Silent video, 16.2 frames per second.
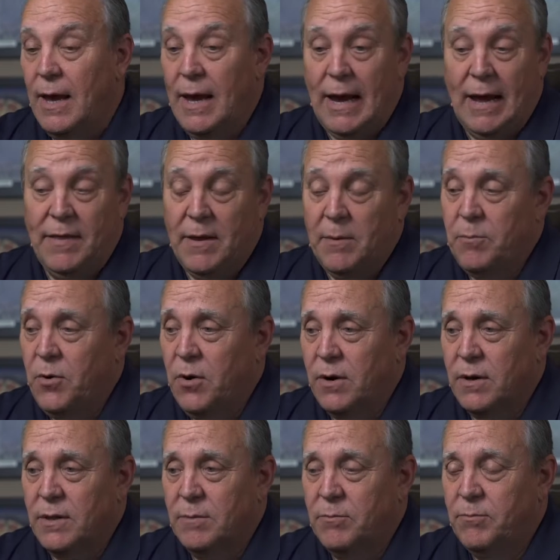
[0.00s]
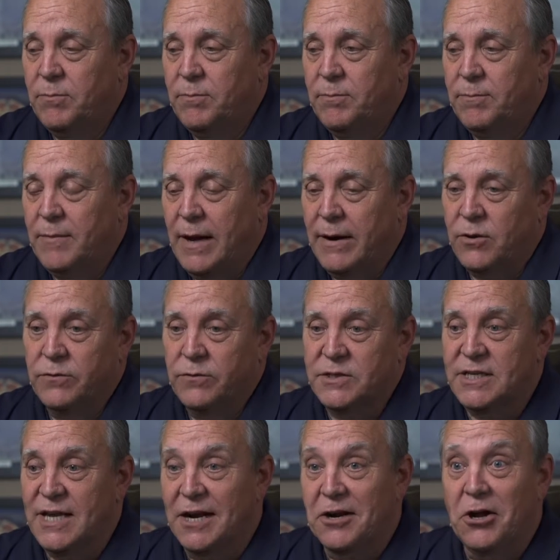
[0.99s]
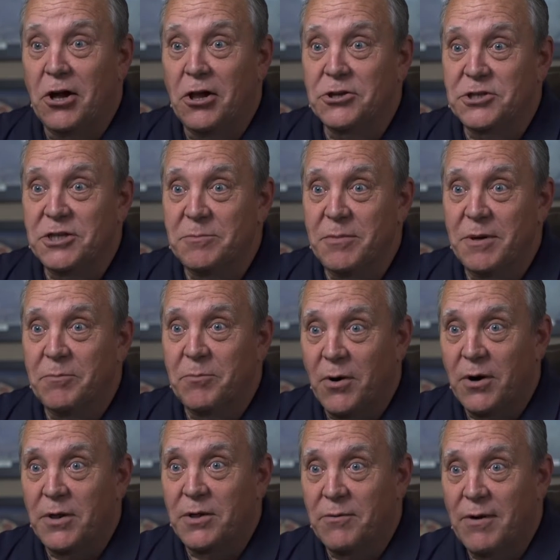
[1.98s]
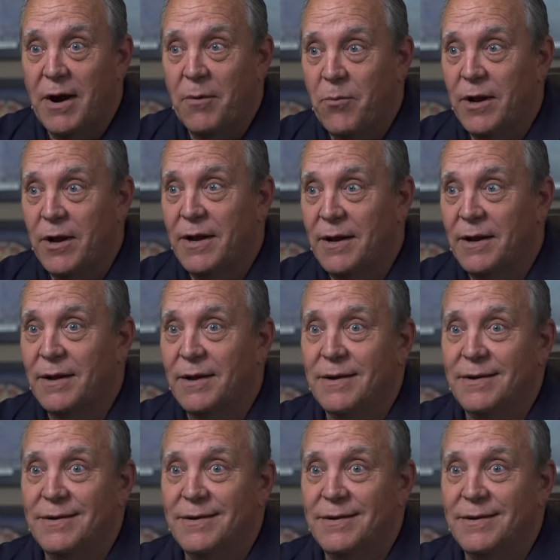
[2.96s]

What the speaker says: And then part of the, I don't know if it's technology, but part of the groundbreaking